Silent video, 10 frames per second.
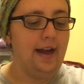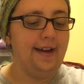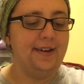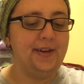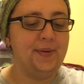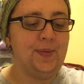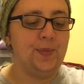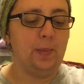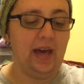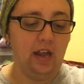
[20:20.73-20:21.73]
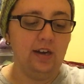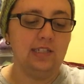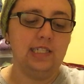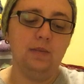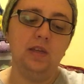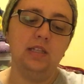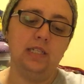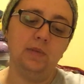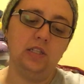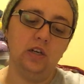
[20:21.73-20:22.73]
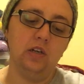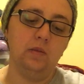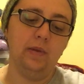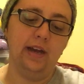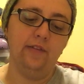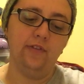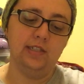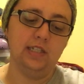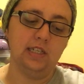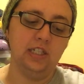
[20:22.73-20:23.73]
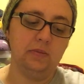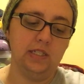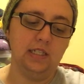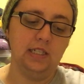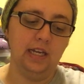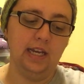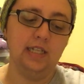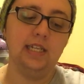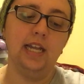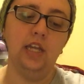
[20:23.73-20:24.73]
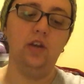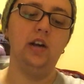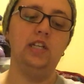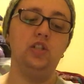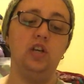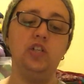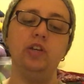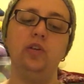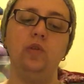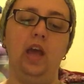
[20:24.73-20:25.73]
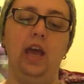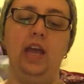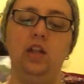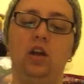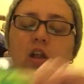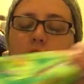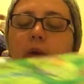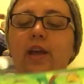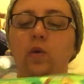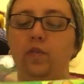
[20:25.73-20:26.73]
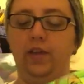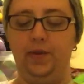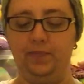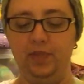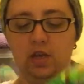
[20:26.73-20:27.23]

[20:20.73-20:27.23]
The pattern is Timmy the Timid Turtle by Franciscan Gypsy Designs, and the yarn is Yarn Tree UK in the colorway Goofy.